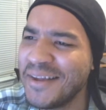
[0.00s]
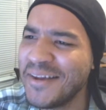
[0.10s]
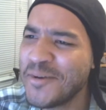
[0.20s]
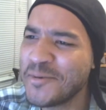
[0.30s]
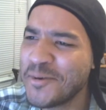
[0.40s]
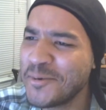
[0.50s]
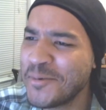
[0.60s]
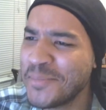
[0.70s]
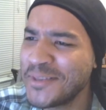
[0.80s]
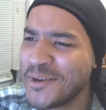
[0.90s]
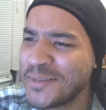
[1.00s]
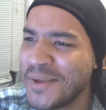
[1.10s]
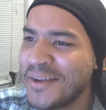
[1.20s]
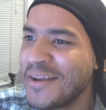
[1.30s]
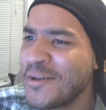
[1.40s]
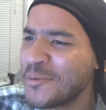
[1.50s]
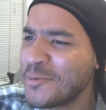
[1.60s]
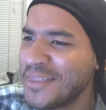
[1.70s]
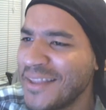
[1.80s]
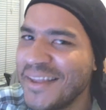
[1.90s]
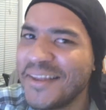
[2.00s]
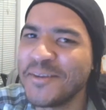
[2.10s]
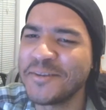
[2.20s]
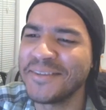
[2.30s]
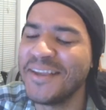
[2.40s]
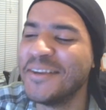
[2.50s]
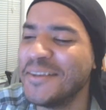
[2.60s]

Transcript: oh, Koda Kumi talks about other things.